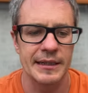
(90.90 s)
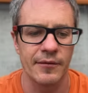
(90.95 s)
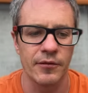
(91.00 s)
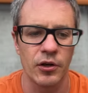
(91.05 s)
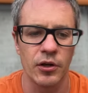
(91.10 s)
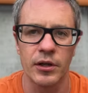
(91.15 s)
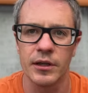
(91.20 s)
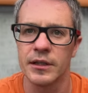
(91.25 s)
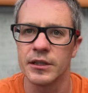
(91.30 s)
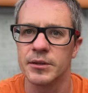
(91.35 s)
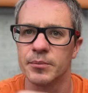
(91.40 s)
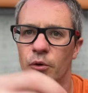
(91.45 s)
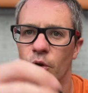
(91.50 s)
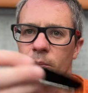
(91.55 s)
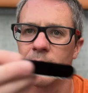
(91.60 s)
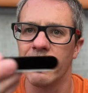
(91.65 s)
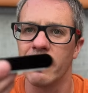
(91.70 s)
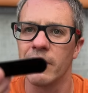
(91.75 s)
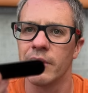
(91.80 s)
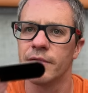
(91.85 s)
have a look at the small
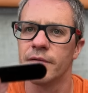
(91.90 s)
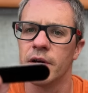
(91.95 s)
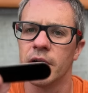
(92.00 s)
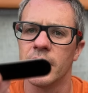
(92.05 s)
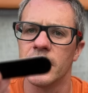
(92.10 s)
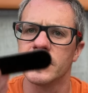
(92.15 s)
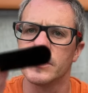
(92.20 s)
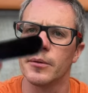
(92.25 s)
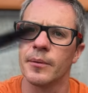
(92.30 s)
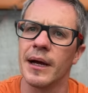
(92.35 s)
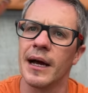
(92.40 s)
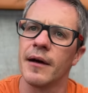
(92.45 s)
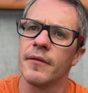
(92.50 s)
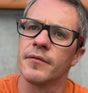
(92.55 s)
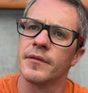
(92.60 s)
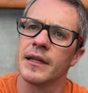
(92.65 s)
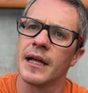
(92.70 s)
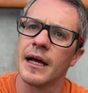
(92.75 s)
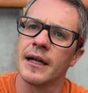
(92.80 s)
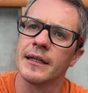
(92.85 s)
mirror first. So we
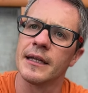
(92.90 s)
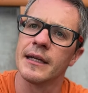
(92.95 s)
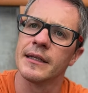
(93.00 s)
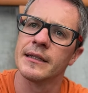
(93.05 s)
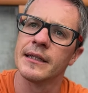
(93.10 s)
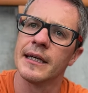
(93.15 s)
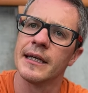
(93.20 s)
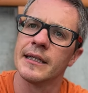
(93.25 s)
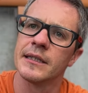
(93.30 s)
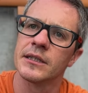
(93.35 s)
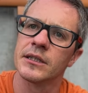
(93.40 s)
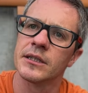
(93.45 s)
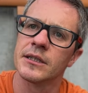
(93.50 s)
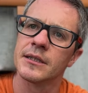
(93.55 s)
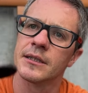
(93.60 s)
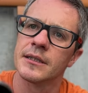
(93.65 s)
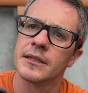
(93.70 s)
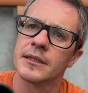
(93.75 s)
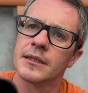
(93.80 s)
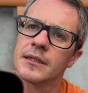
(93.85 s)
have that like
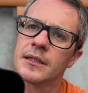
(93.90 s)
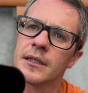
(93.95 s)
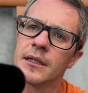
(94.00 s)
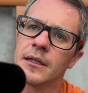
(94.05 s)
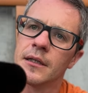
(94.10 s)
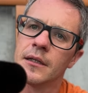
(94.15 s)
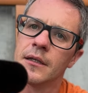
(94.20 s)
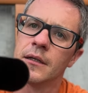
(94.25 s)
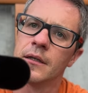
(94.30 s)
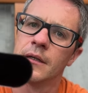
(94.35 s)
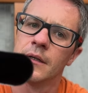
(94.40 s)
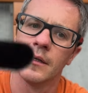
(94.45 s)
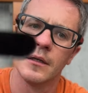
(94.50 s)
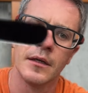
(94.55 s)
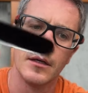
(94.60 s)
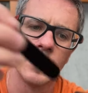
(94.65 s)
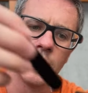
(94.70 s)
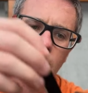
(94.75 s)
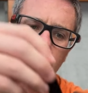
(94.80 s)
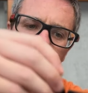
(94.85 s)
this.
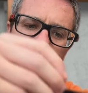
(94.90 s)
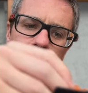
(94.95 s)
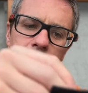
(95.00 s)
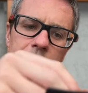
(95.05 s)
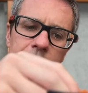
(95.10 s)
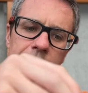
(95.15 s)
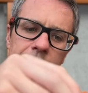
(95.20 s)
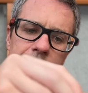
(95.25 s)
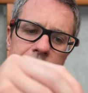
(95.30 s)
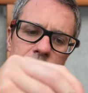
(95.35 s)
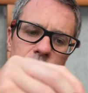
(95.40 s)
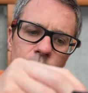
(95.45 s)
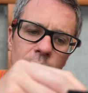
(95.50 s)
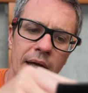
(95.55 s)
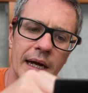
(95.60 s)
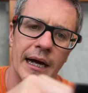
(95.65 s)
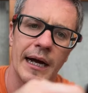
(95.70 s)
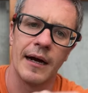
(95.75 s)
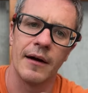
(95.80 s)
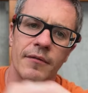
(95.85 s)
And we
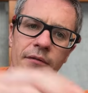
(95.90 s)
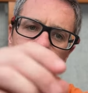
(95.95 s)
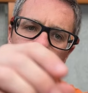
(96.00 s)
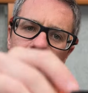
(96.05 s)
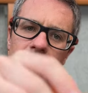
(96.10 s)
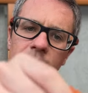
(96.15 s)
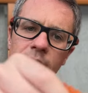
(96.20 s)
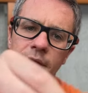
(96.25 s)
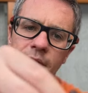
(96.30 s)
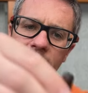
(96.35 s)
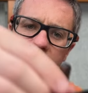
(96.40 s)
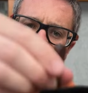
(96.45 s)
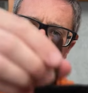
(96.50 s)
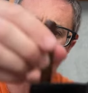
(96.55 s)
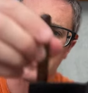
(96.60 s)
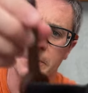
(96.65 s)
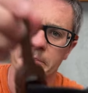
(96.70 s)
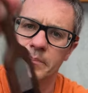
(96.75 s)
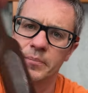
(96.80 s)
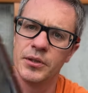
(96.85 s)
have
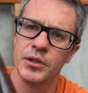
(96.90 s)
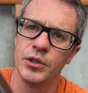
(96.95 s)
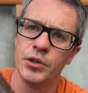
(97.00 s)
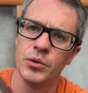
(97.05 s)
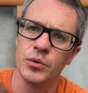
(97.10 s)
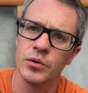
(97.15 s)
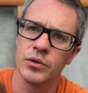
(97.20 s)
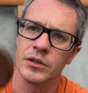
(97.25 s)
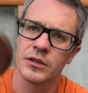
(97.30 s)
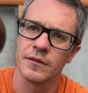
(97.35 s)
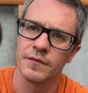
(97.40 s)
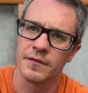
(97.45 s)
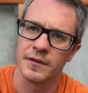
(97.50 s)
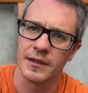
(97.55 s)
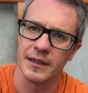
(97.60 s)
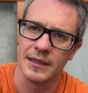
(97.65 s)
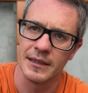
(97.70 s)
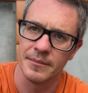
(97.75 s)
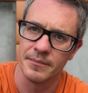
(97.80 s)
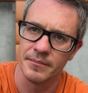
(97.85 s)
this
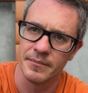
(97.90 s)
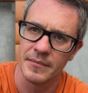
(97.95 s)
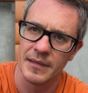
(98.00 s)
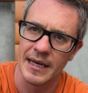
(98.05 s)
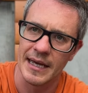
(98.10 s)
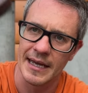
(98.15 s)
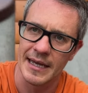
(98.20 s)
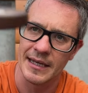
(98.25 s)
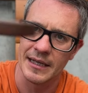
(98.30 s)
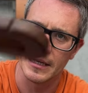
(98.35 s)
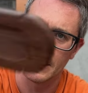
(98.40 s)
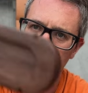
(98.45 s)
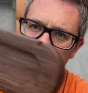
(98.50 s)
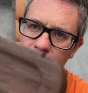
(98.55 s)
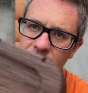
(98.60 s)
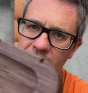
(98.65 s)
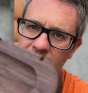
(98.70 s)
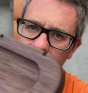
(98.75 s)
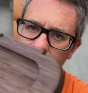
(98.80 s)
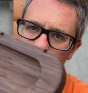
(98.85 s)
beautifully made
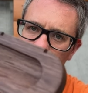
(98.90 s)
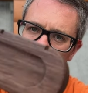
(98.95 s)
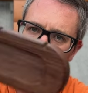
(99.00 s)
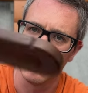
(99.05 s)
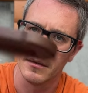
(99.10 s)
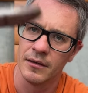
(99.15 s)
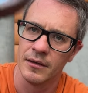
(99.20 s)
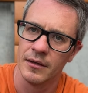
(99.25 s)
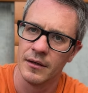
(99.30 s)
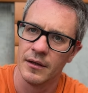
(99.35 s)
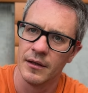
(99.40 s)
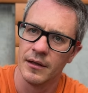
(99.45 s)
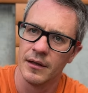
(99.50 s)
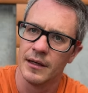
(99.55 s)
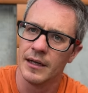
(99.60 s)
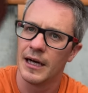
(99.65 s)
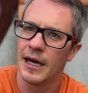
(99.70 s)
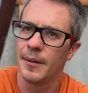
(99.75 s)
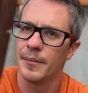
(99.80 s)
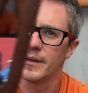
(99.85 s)
paddle. I